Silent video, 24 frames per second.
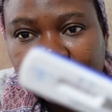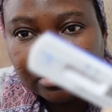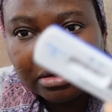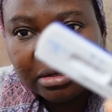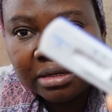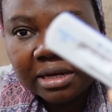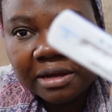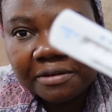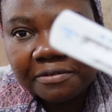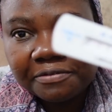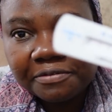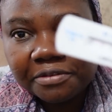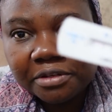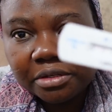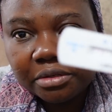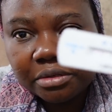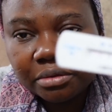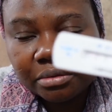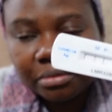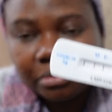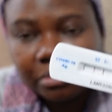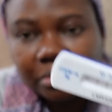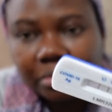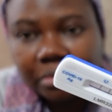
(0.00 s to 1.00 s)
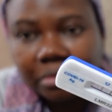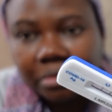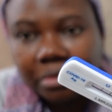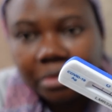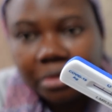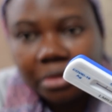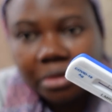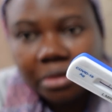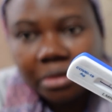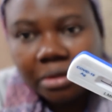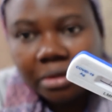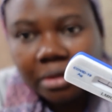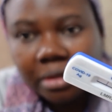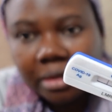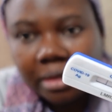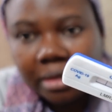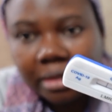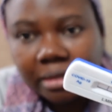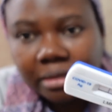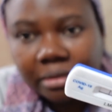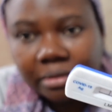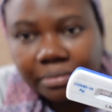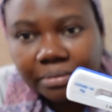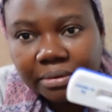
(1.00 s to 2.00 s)
the other video.
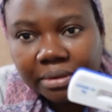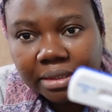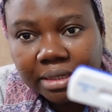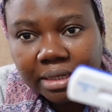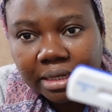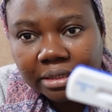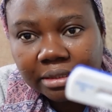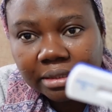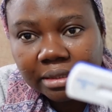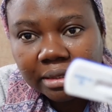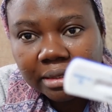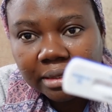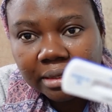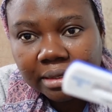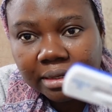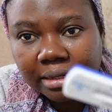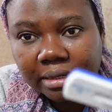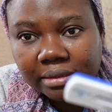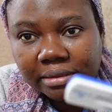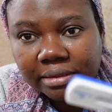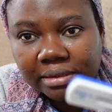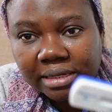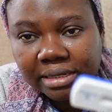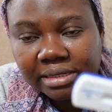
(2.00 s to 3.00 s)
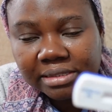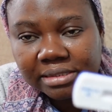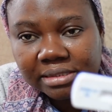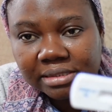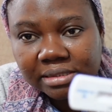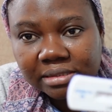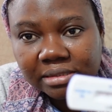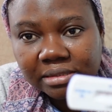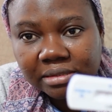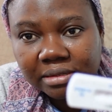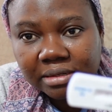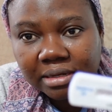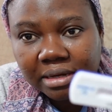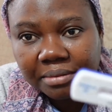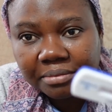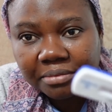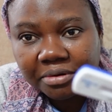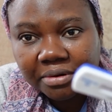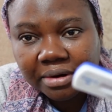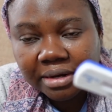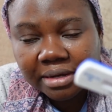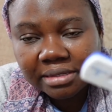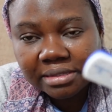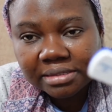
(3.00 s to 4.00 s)
Anyway, can you guys see? The
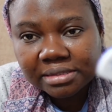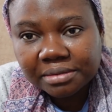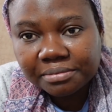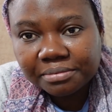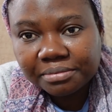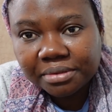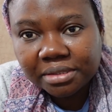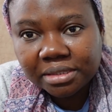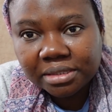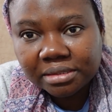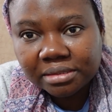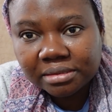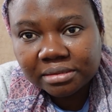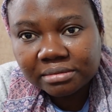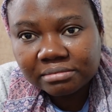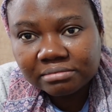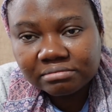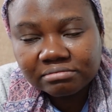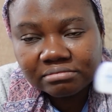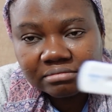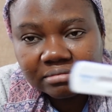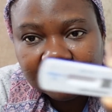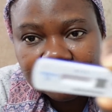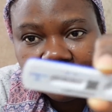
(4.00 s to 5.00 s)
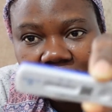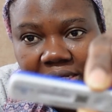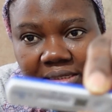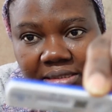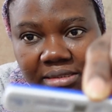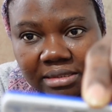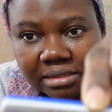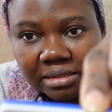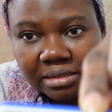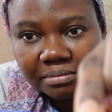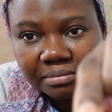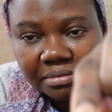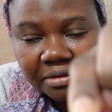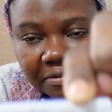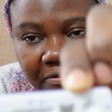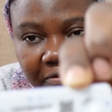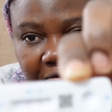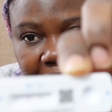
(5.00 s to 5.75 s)
camera is a bit, starting a bit